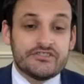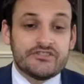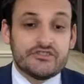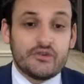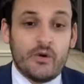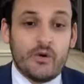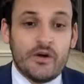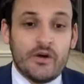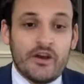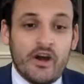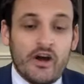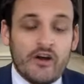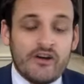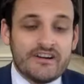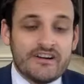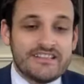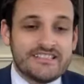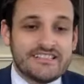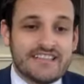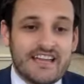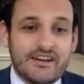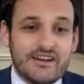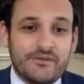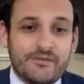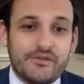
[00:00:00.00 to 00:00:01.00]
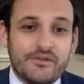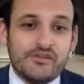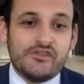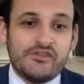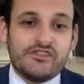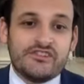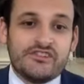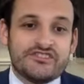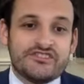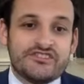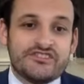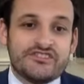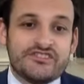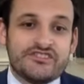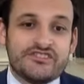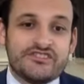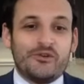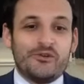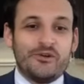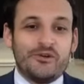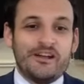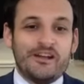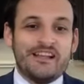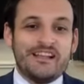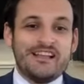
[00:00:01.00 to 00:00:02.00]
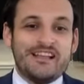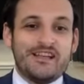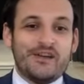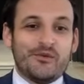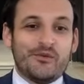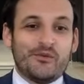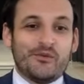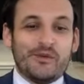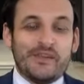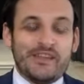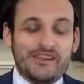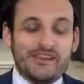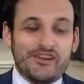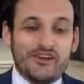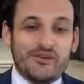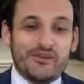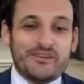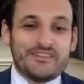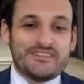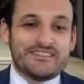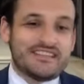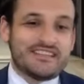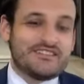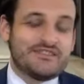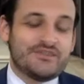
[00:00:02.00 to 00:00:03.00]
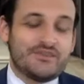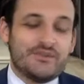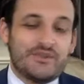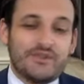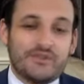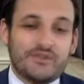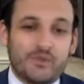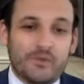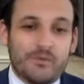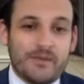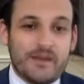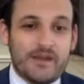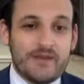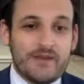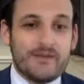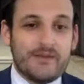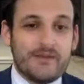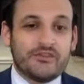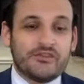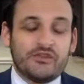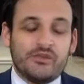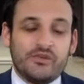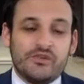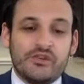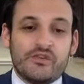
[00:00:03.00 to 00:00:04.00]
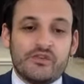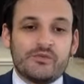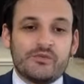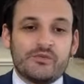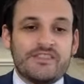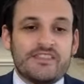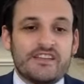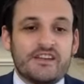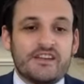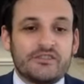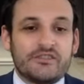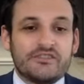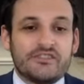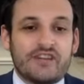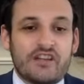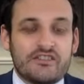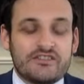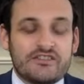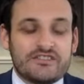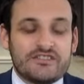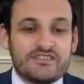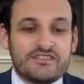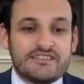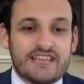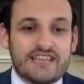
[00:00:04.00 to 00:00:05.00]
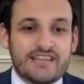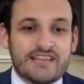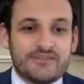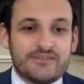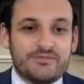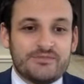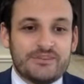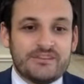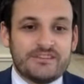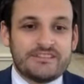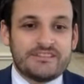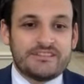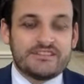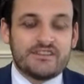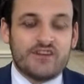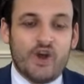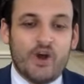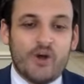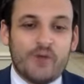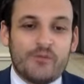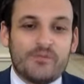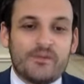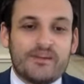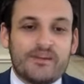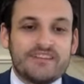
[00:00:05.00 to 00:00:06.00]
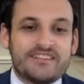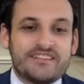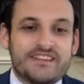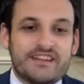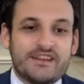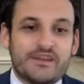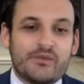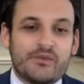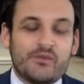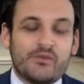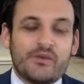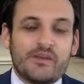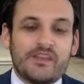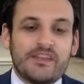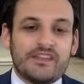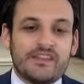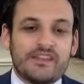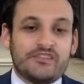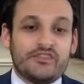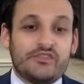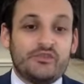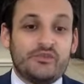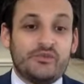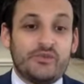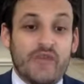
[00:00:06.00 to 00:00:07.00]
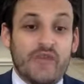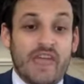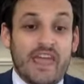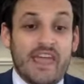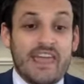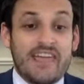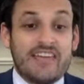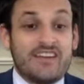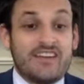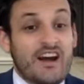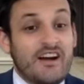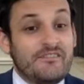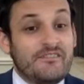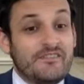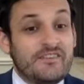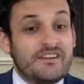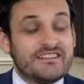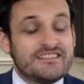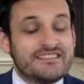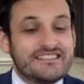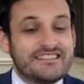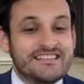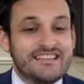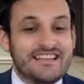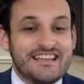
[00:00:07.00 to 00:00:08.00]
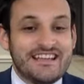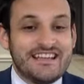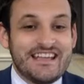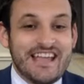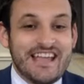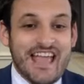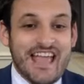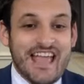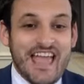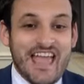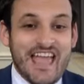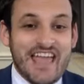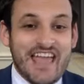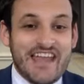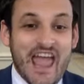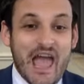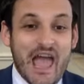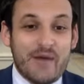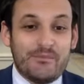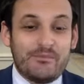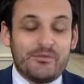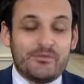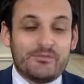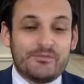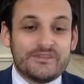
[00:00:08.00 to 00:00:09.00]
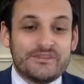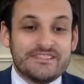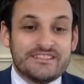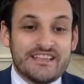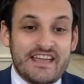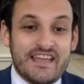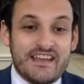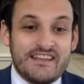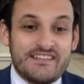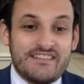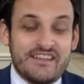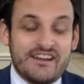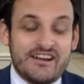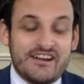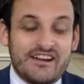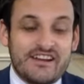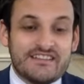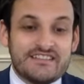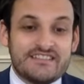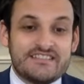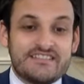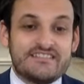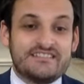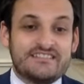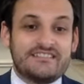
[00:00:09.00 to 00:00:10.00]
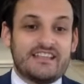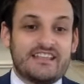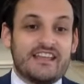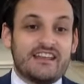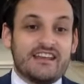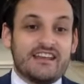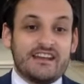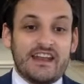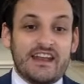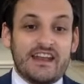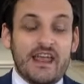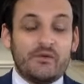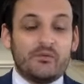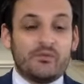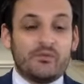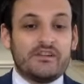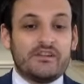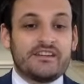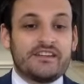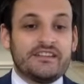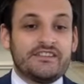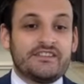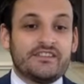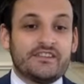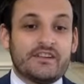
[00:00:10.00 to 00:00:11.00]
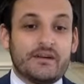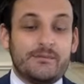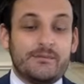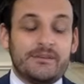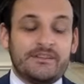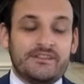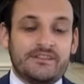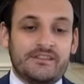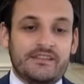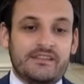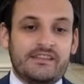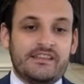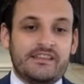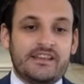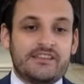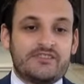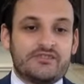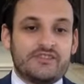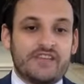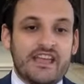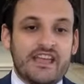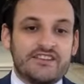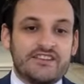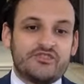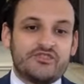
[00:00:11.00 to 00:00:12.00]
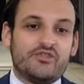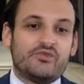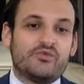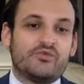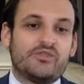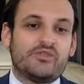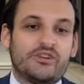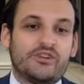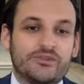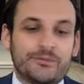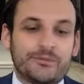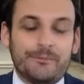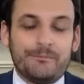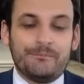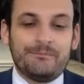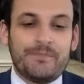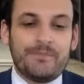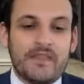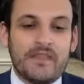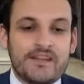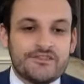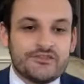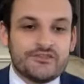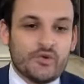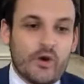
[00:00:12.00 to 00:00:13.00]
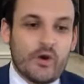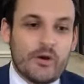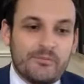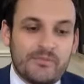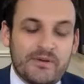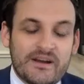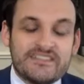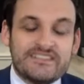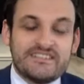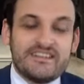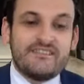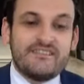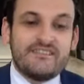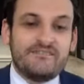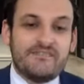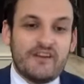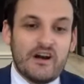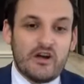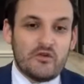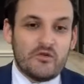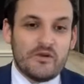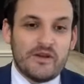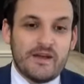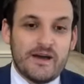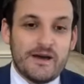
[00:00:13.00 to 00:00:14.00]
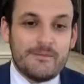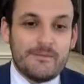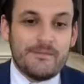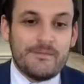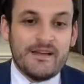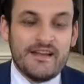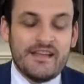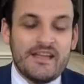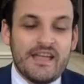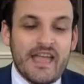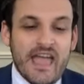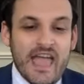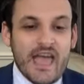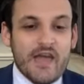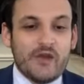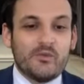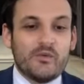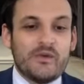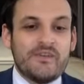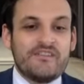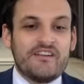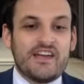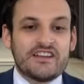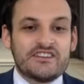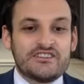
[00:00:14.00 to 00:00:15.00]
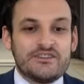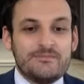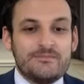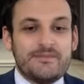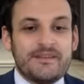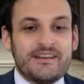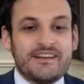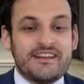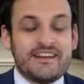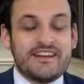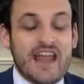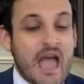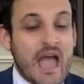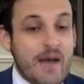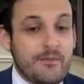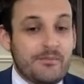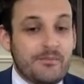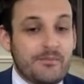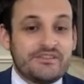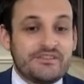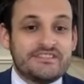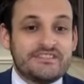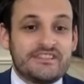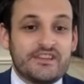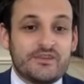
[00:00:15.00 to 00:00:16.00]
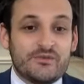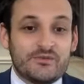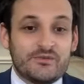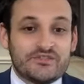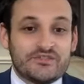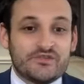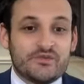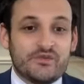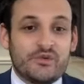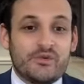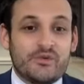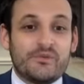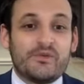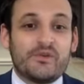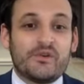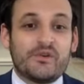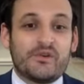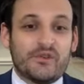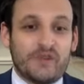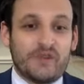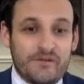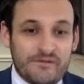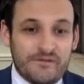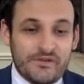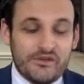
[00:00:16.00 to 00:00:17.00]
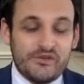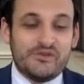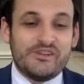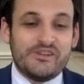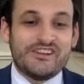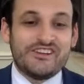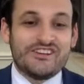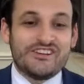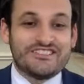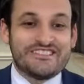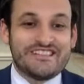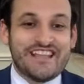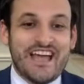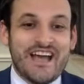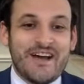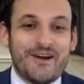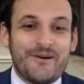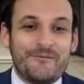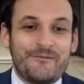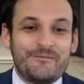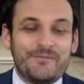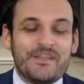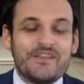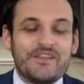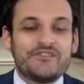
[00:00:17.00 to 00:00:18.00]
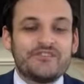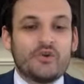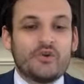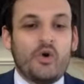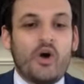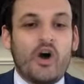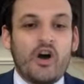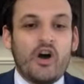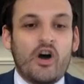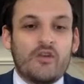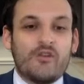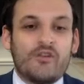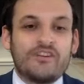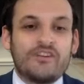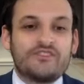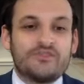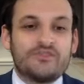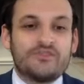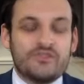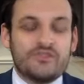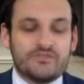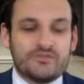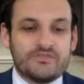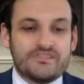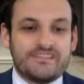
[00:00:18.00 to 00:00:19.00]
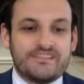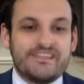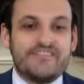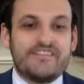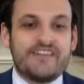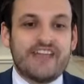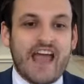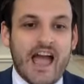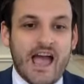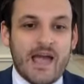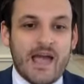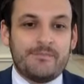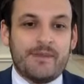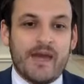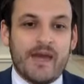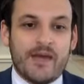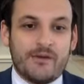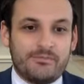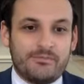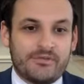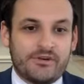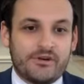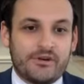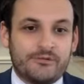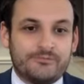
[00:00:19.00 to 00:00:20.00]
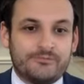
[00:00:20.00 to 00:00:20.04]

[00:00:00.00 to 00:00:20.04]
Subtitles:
So on our side, a few years ago, we noticed that students were paying about $2,000 to $3,000 on textbooks. Our president went to a conference and Apple presented there and stated, hey, we're looking to come into the educational world. So our president followed up, and we've actually been an Apple Distinguished School for a few years now. So all of our students receive an iPad Pro.